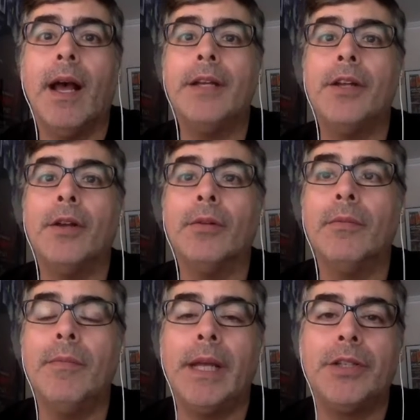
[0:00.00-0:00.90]
I
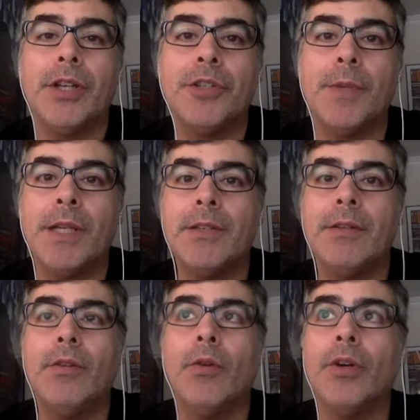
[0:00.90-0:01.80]
don't make
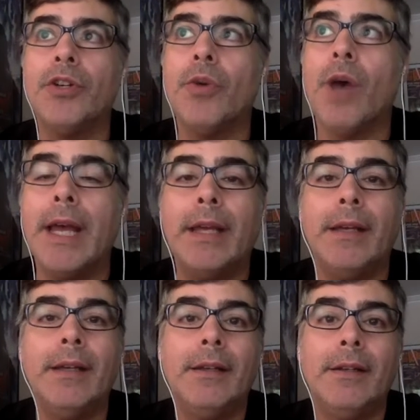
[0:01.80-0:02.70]
judgments, nor do I,